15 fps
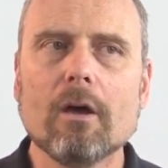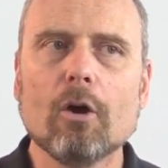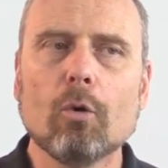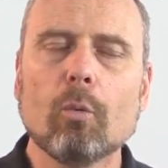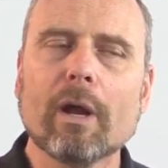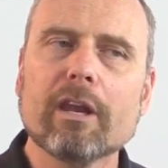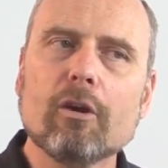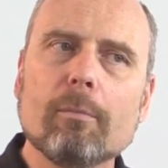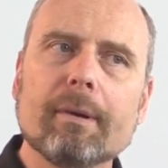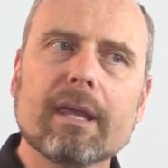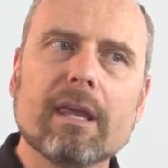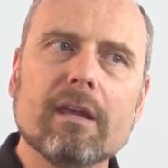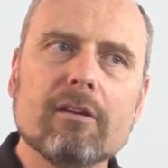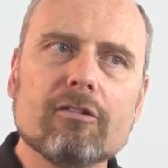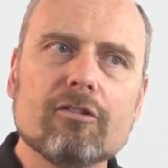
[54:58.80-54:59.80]
When you
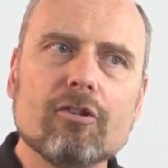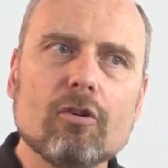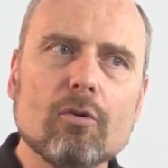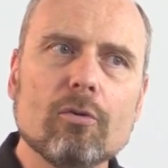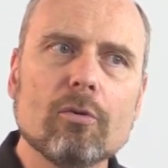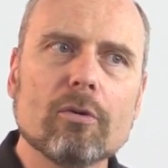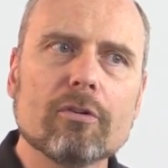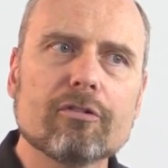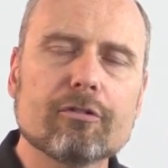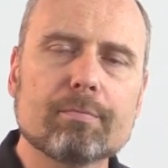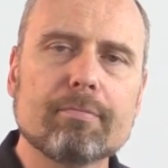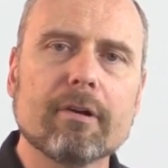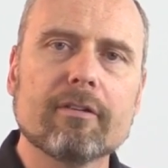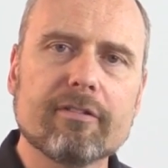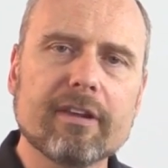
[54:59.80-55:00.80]
begin to
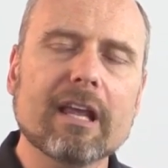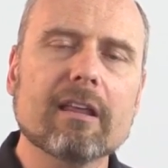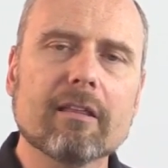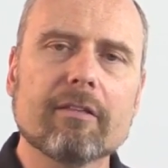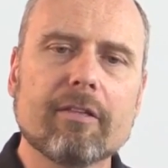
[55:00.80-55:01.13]
spread, the